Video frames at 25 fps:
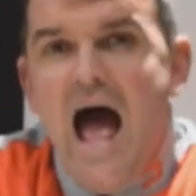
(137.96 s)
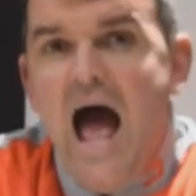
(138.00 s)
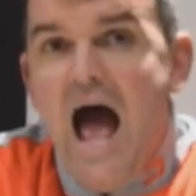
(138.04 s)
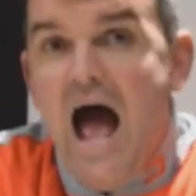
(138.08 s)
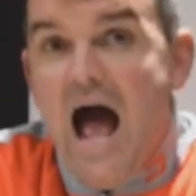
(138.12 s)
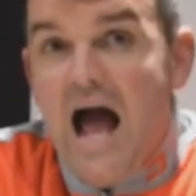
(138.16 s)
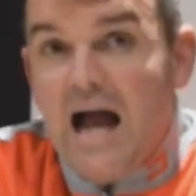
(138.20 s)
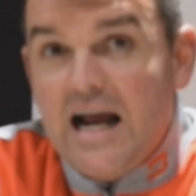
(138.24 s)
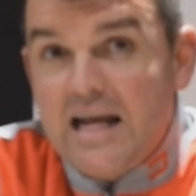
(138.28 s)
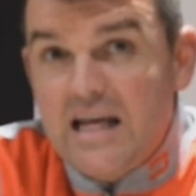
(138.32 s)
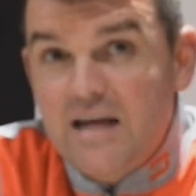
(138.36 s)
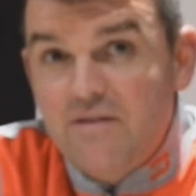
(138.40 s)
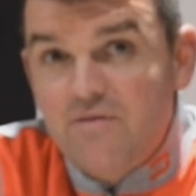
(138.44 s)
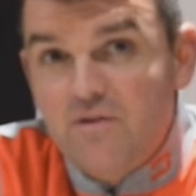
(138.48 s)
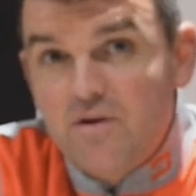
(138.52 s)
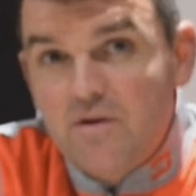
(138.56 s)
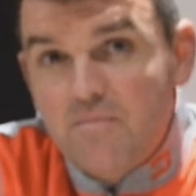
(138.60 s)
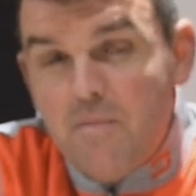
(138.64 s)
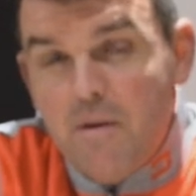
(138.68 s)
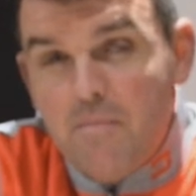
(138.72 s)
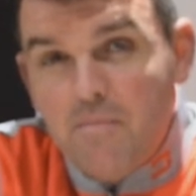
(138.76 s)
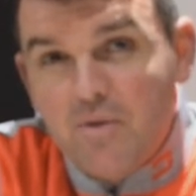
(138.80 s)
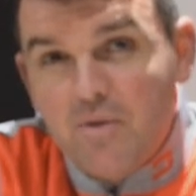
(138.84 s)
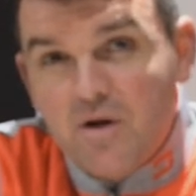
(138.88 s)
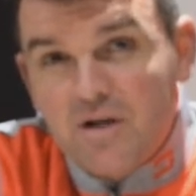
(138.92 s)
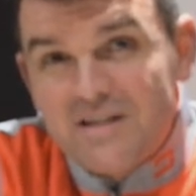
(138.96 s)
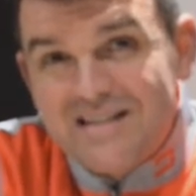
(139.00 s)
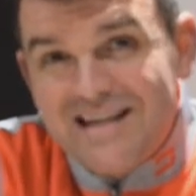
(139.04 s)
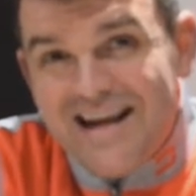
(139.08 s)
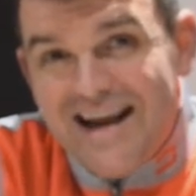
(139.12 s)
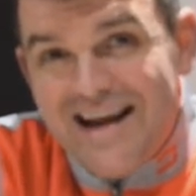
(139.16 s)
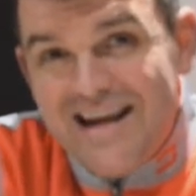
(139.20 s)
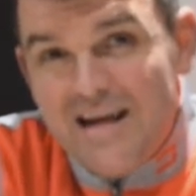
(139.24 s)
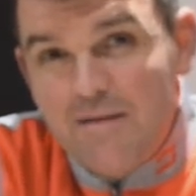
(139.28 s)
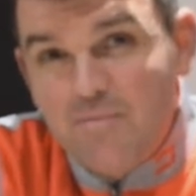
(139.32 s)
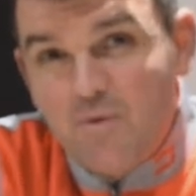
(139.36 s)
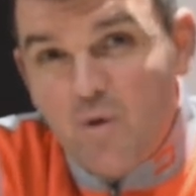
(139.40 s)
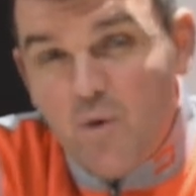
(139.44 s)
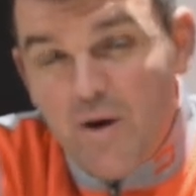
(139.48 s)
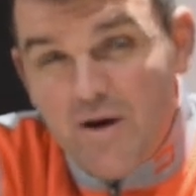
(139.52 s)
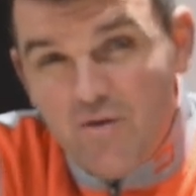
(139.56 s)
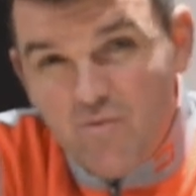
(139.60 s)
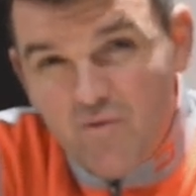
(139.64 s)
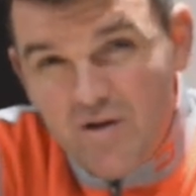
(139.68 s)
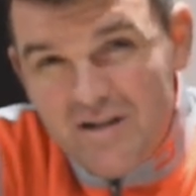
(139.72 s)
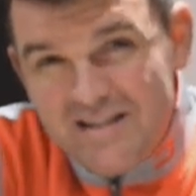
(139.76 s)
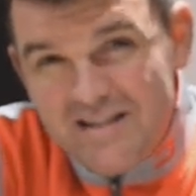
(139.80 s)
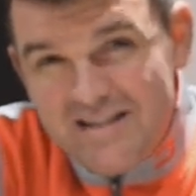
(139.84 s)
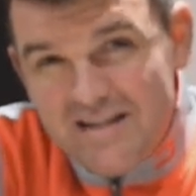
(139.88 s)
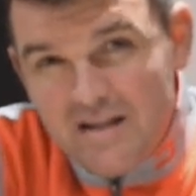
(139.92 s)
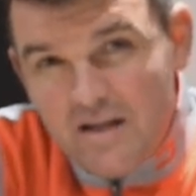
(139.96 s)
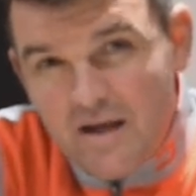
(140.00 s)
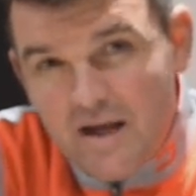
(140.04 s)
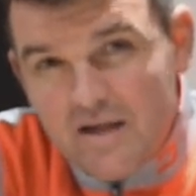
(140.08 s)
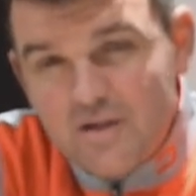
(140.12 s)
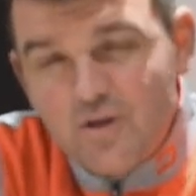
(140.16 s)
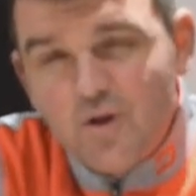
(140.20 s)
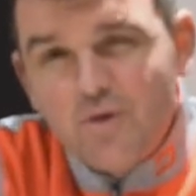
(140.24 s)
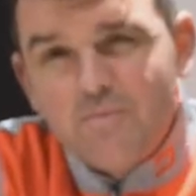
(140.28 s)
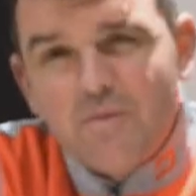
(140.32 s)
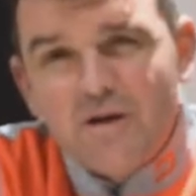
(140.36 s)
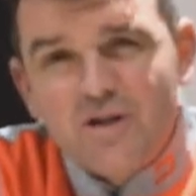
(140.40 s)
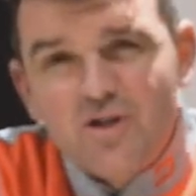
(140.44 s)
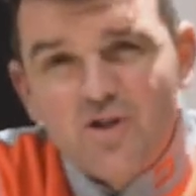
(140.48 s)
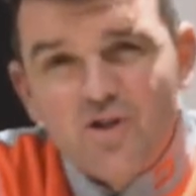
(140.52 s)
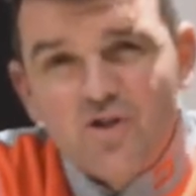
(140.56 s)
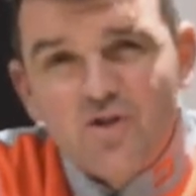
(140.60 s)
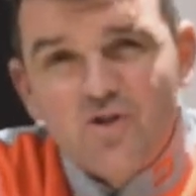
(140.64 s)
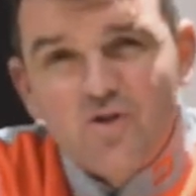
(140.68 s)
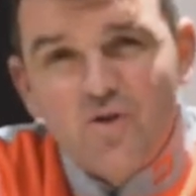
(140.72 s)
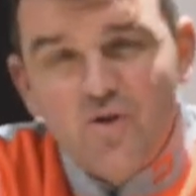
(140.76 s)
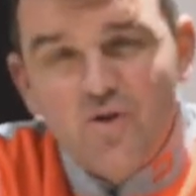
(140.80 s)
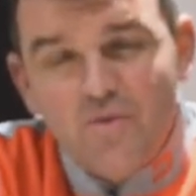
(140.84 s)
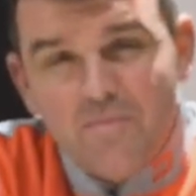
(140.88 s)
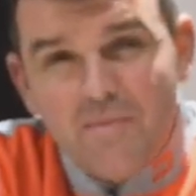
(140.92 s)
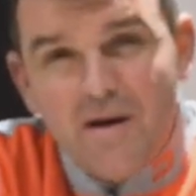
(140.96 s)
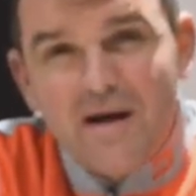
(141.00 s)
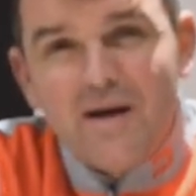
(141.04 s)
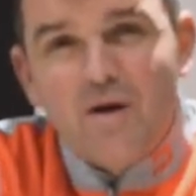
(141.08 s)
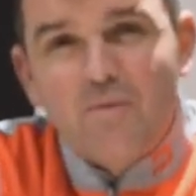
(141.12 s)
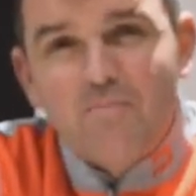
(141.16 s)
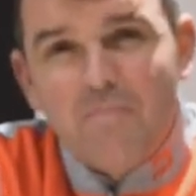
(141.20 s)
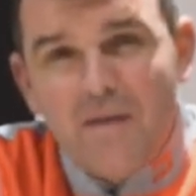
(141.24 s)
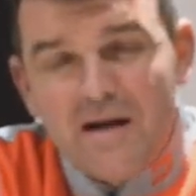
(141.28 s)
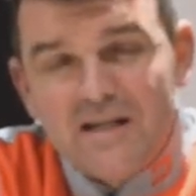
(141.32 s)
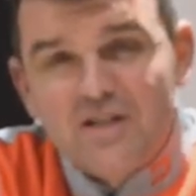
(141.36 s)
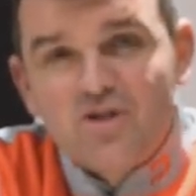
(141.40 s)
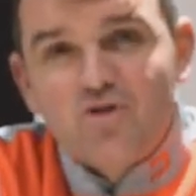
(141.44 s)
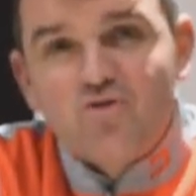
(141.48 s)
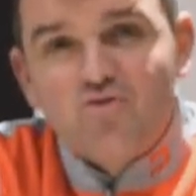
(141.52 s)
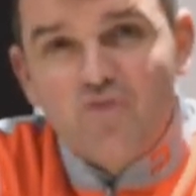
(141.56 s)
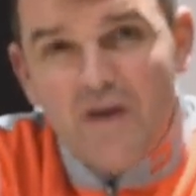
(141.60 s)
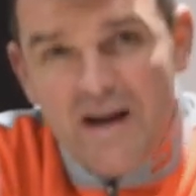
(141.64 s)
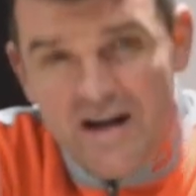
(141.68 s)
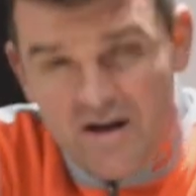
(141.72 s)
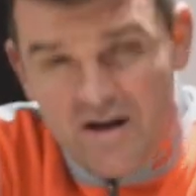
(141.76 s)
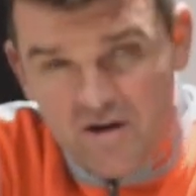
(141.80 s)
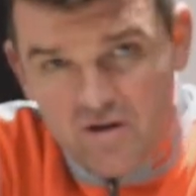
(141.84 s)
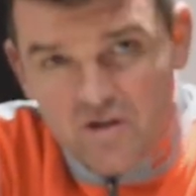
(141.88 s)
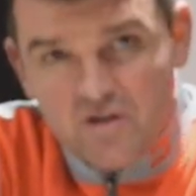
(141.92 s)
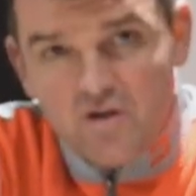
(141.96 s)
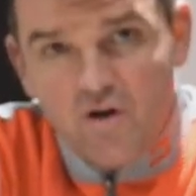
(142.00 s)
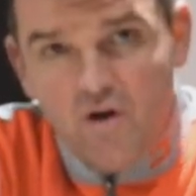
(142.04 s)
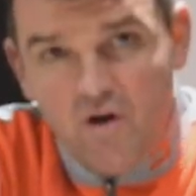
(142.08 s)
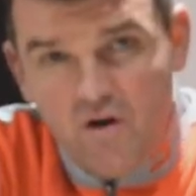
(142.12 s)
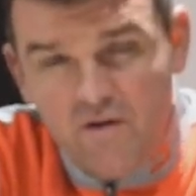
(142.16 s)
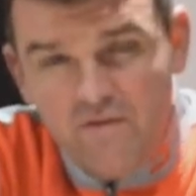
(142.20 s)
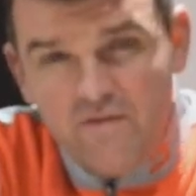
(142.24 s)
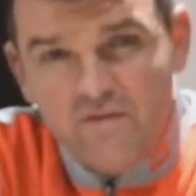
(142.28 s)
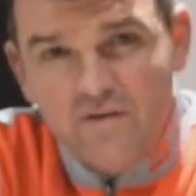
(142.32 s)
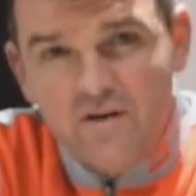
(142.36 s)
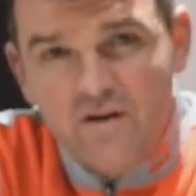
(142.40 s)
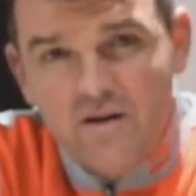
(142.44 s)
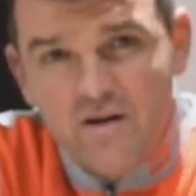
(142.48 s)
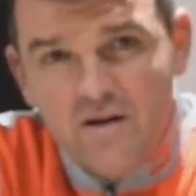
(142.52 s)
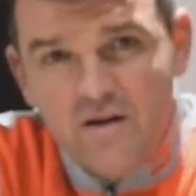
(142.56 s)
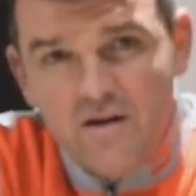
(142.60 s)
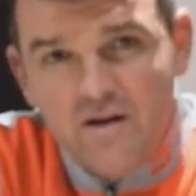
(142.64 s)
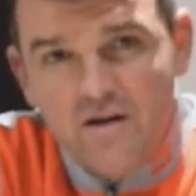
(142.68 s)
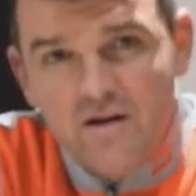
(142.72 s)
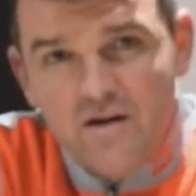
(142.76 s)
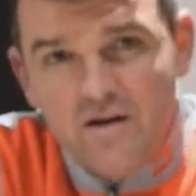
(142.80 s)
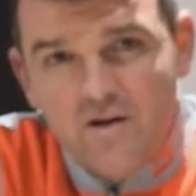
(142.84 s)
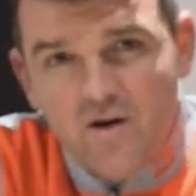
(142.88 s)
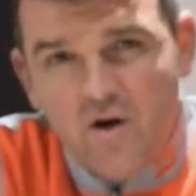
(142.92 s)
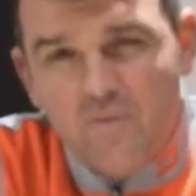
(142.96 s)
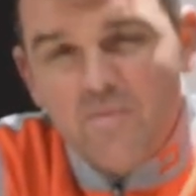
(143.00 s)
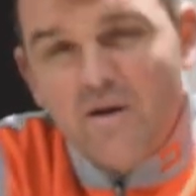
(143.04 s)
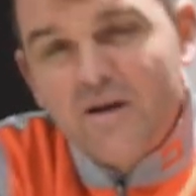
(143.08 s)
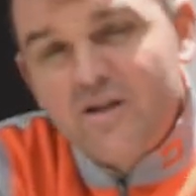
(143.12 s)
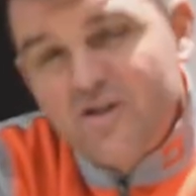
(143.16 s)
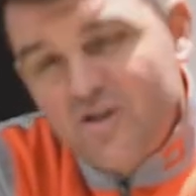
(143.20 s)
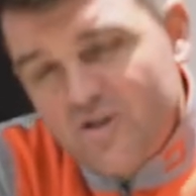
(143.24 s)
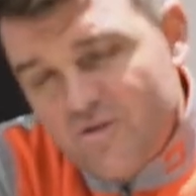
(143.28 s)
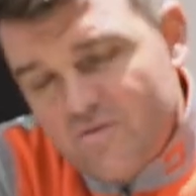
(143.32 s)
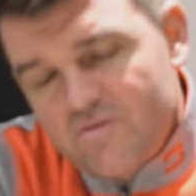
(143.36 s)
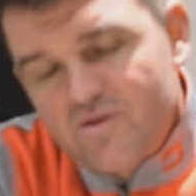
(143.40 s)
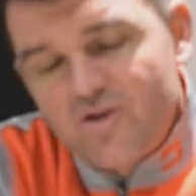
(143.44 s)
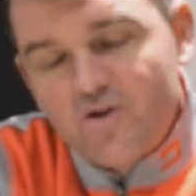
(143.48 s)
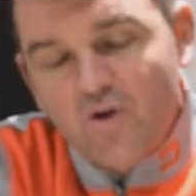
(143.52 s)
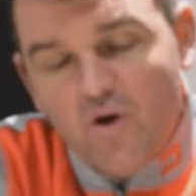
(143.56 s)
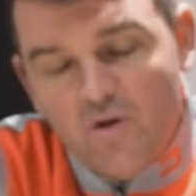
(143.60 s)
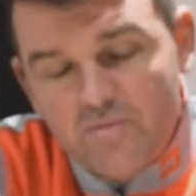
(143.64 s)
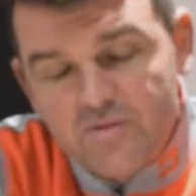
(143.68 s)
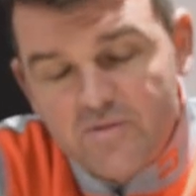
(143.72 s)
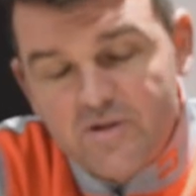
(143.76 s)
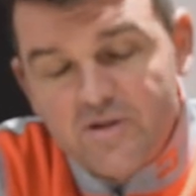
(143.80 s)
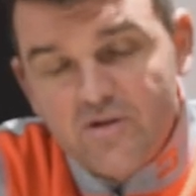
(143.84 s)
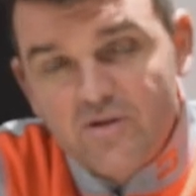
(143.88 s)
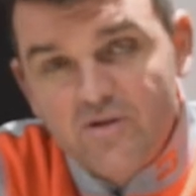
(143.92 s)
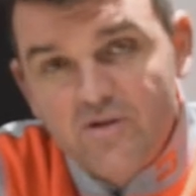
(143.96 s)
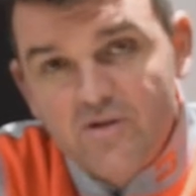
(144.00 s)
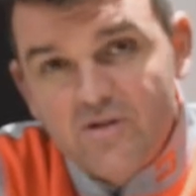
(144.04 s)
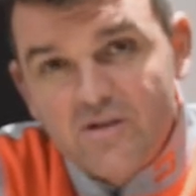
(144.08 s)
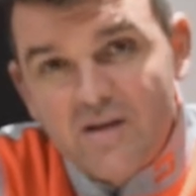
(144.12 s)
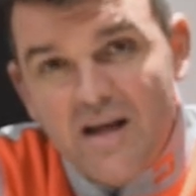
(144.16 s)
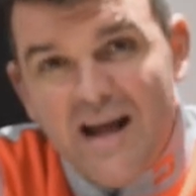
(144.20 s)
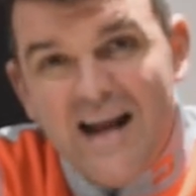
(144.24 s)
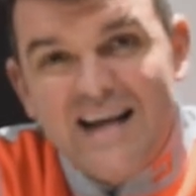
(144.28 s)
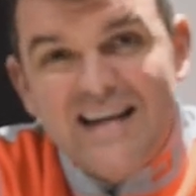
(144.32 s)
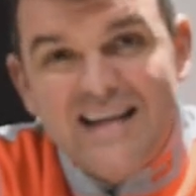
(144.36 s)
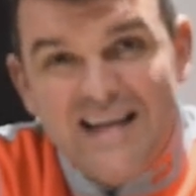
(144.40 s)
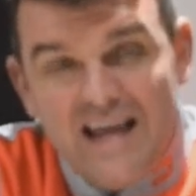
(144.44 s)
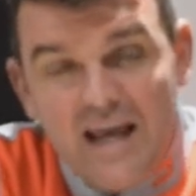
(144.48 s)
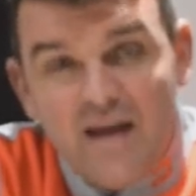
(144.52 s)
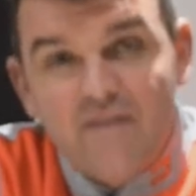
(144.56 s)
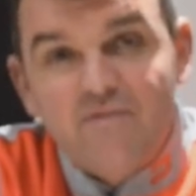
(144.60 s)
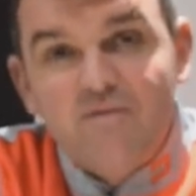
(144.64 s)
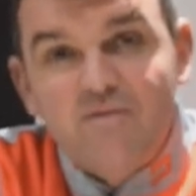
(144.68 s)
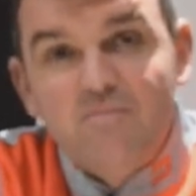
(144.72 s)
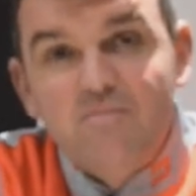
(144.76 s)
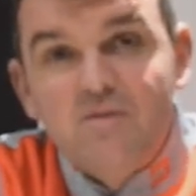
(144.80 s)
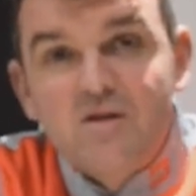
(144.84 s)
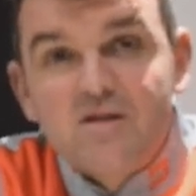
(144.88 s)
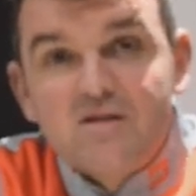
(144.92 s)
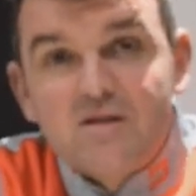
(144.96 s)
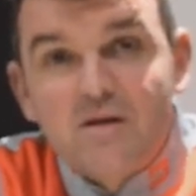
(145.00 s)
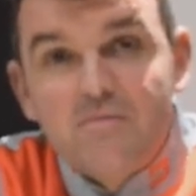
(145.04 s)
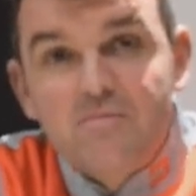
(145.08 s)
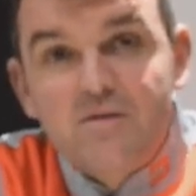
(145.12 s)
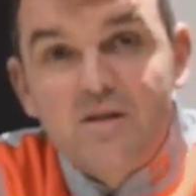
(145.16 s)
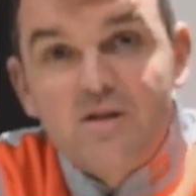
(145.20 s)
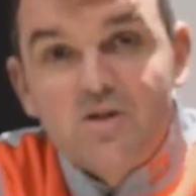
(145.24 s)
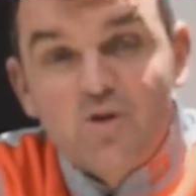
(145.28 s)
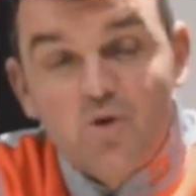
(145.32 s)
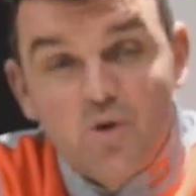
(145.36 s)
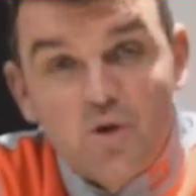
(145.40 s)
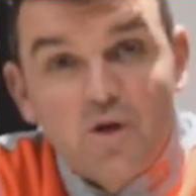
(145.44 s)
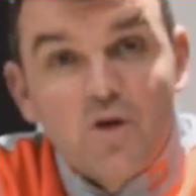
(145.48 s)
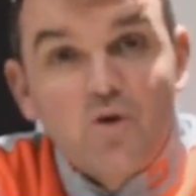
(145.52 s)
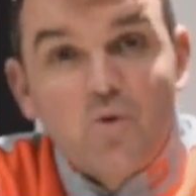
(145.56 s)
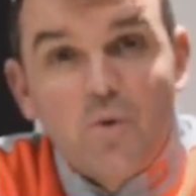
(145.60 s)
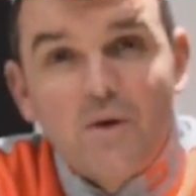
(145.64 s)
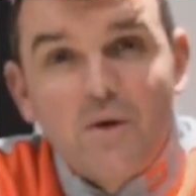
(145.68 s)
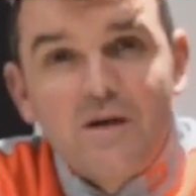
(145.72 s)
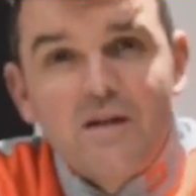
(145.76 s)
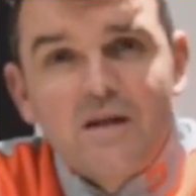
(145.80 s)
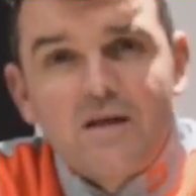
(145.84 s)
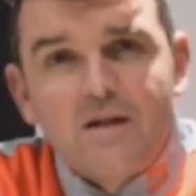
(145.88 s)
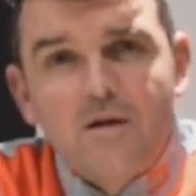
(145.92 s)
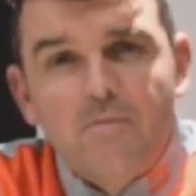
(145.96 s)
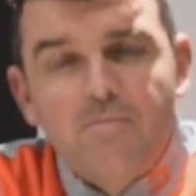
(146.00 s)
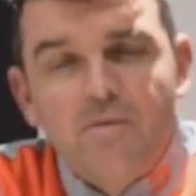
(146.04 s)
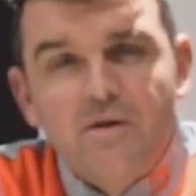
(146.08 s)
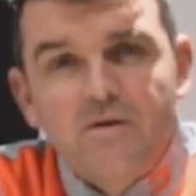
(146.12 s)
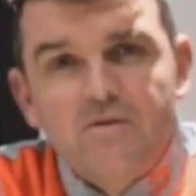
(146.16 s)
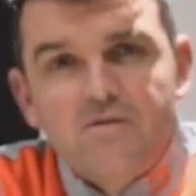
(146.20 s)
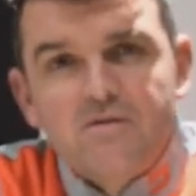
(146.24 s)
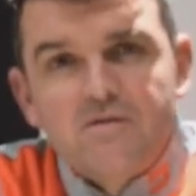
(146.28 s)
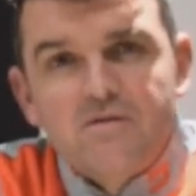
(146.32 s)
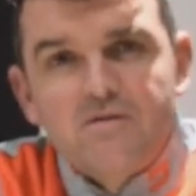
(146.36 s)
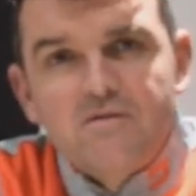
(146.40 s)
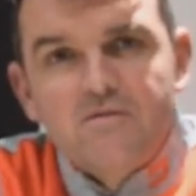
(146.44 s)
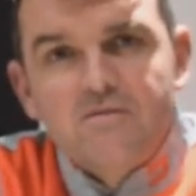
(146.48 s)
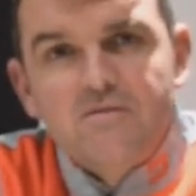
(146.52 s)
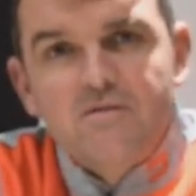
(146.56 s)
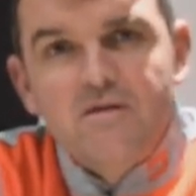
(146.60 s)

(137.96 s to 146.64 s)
I even remember a time quite recently I took my shoe, my, my trainers off, or my sh shop shoes, and gave them to somebody so they could go in the clubhouse.